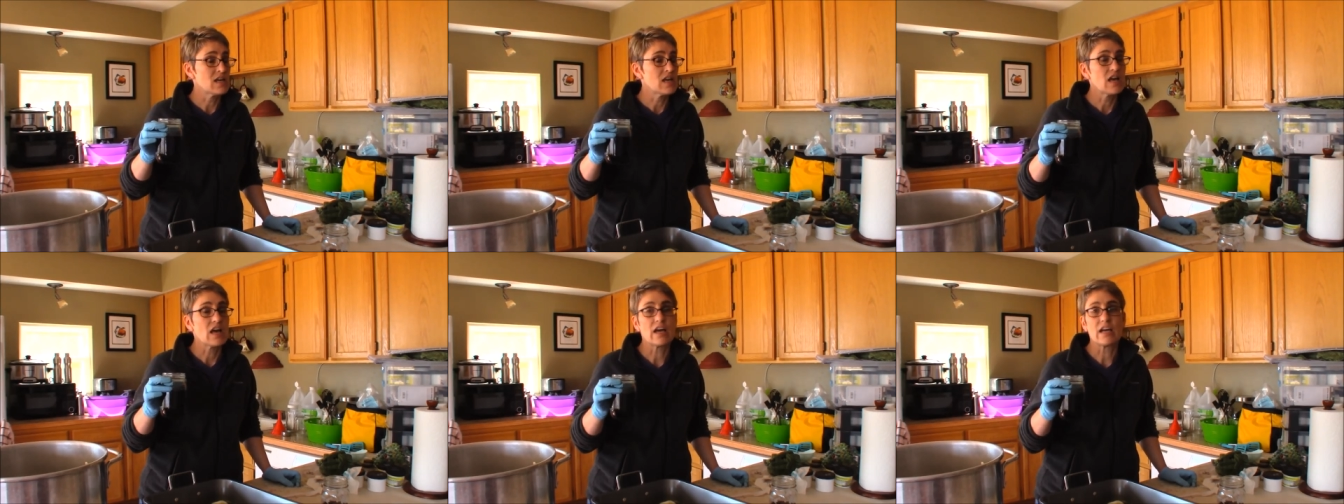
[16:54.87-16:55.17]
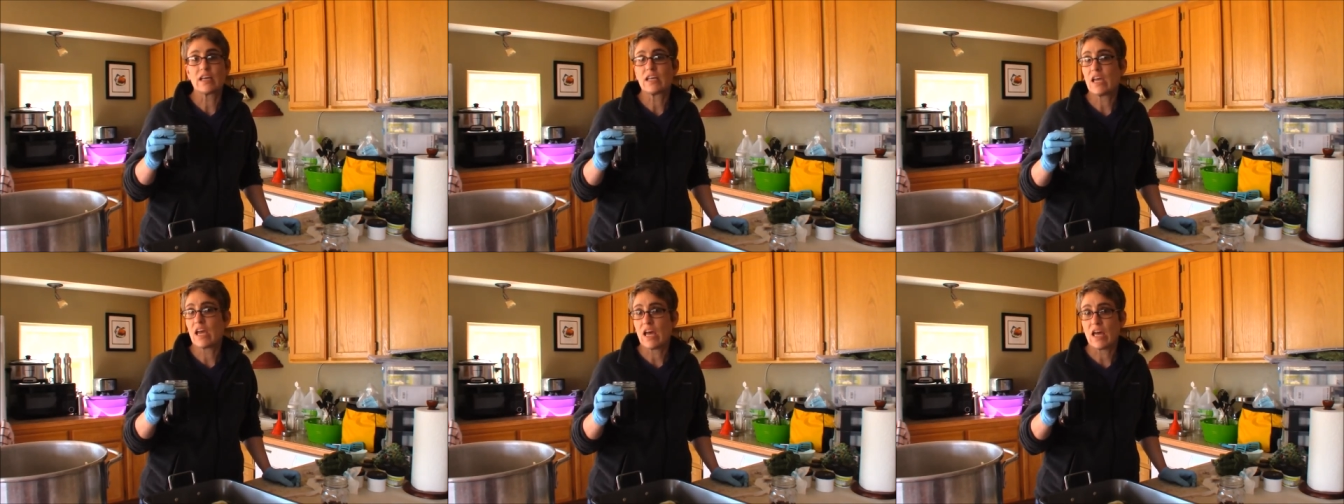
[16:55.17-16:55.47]

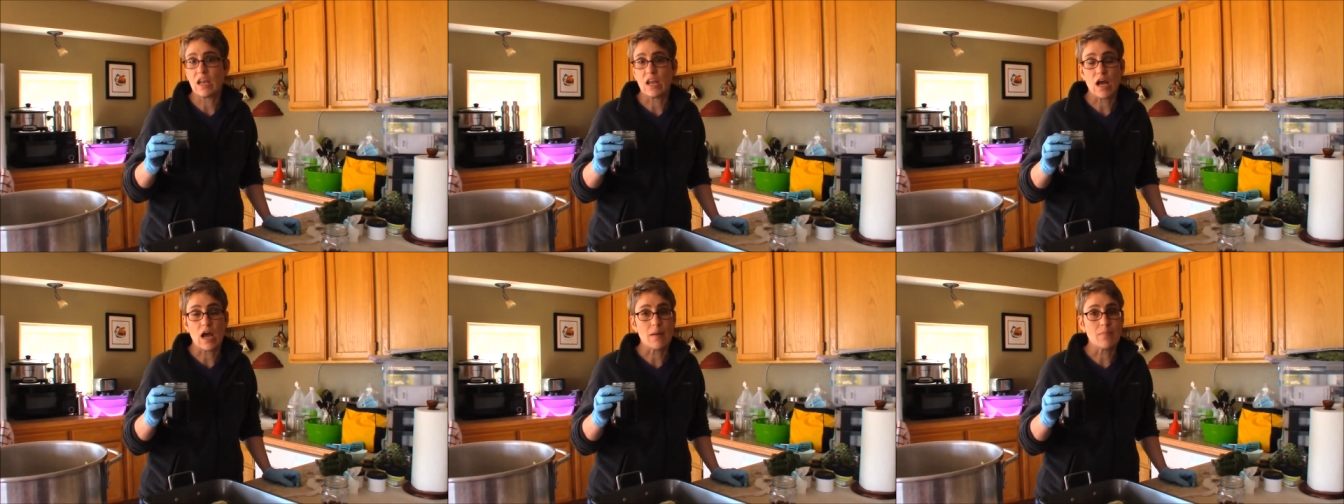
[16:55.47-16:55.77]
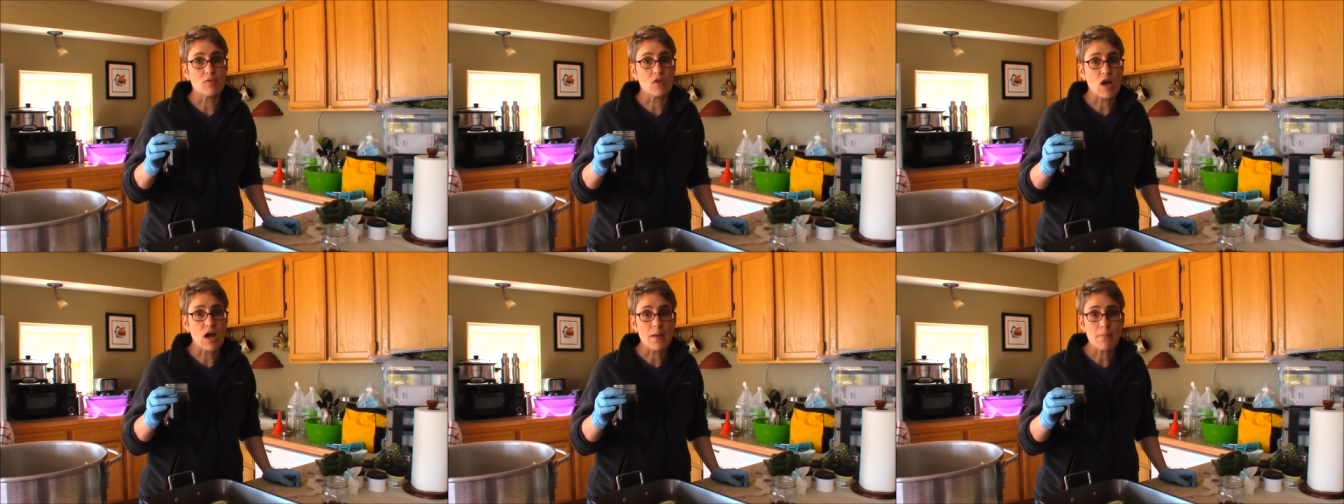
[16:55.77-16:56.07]
Again,
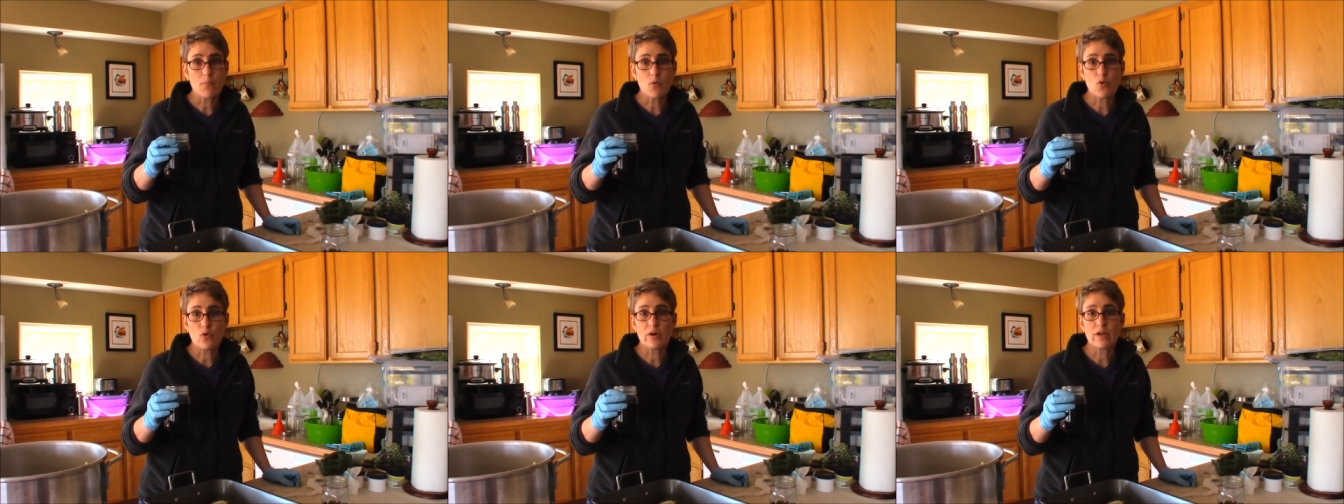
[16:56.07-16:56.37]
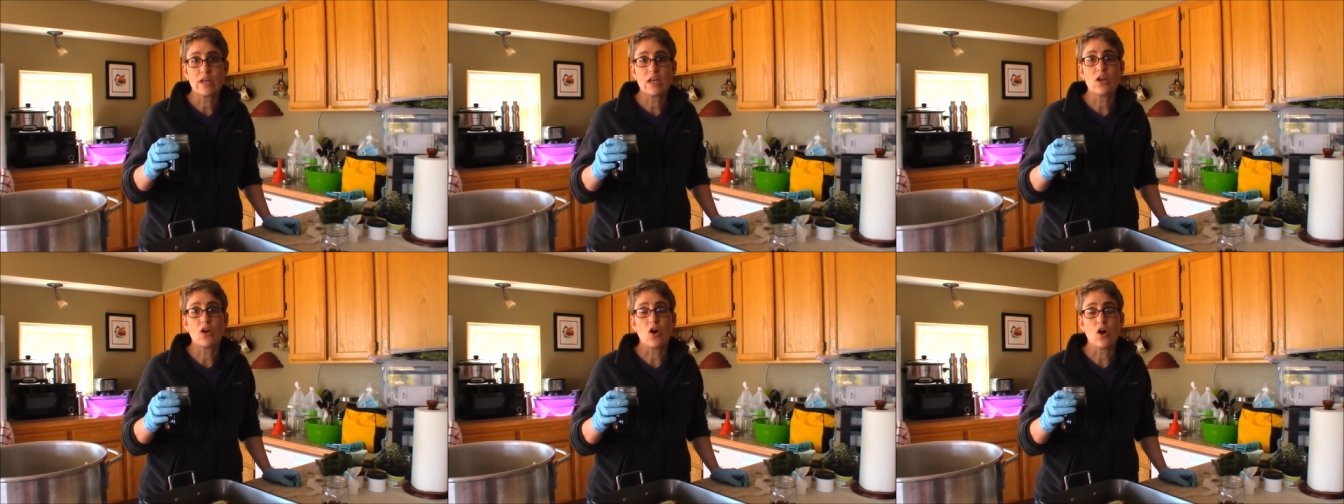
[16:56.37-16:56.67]
I'm not pouring
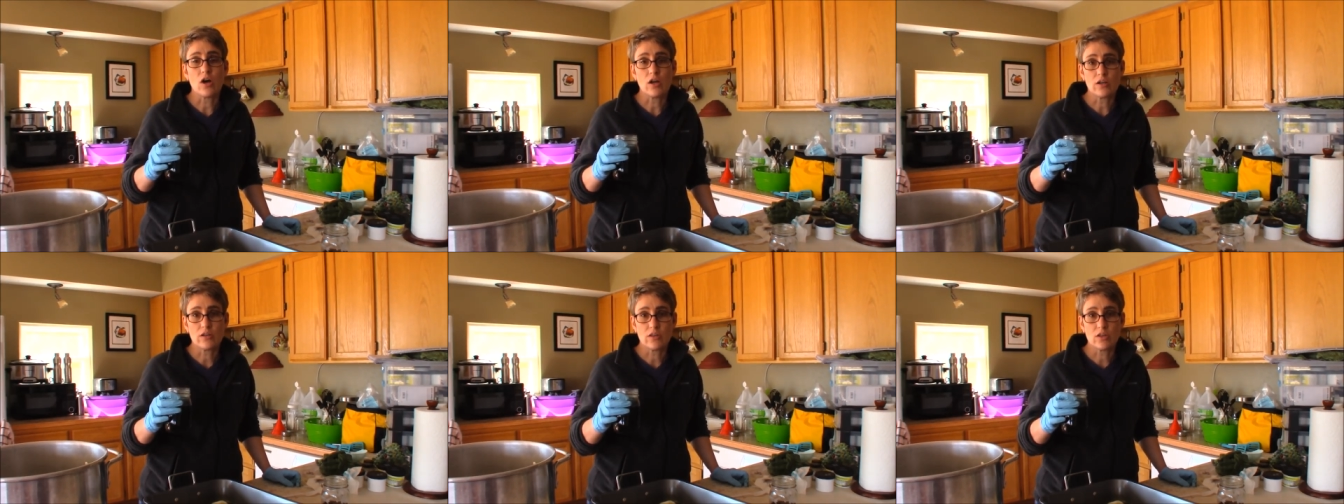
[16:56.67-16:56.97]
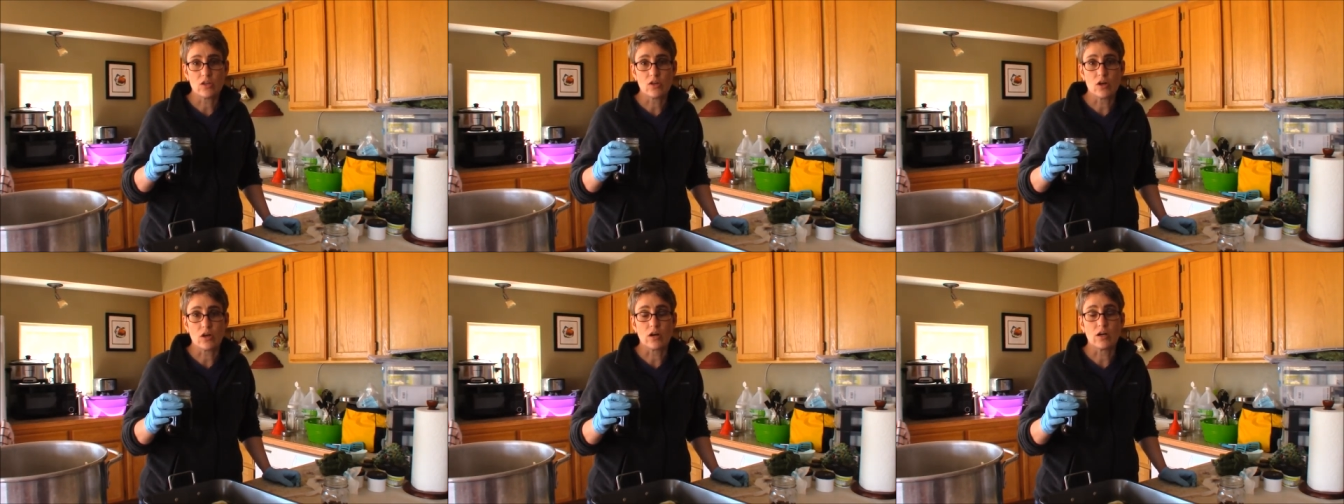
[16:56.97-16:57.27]
it onto the
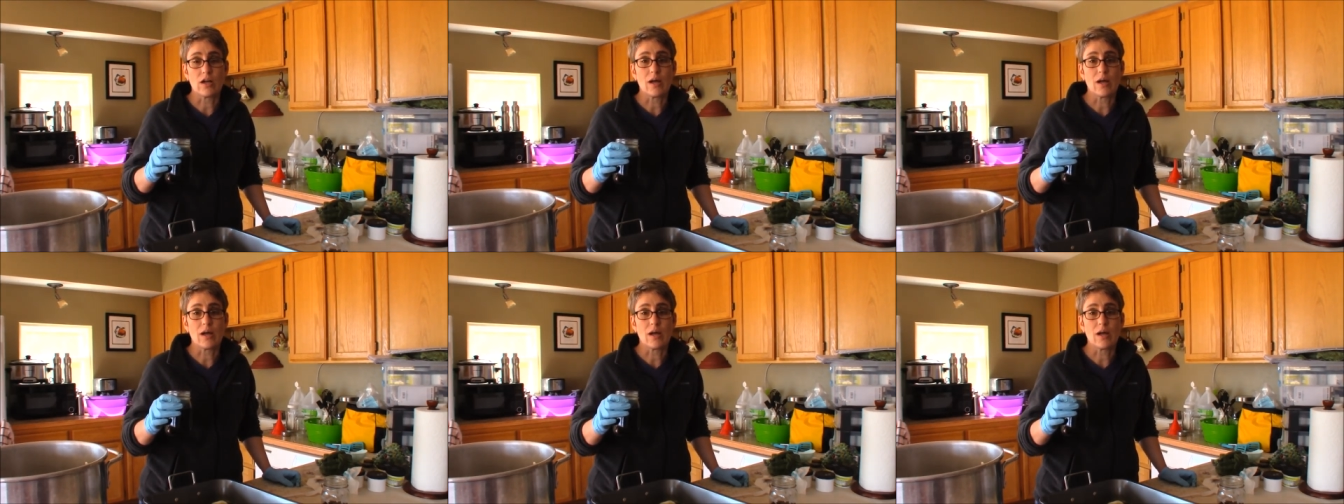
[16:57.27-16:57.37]
yarn,